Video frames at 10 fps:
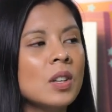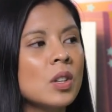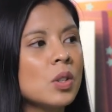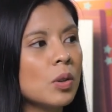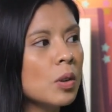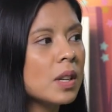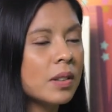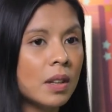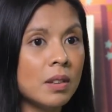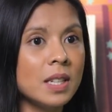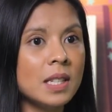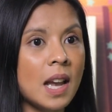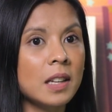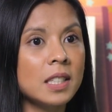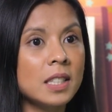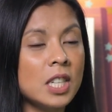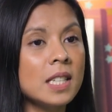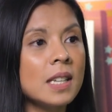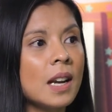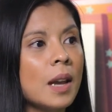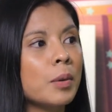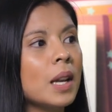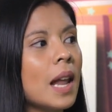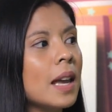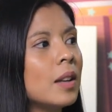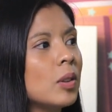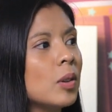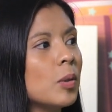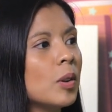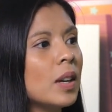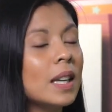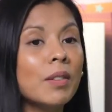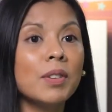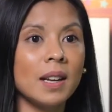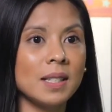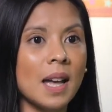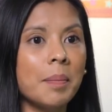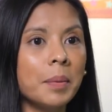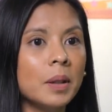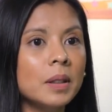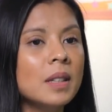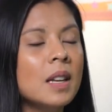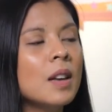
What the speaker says: So those are the 3 strategies, and I would like to give an example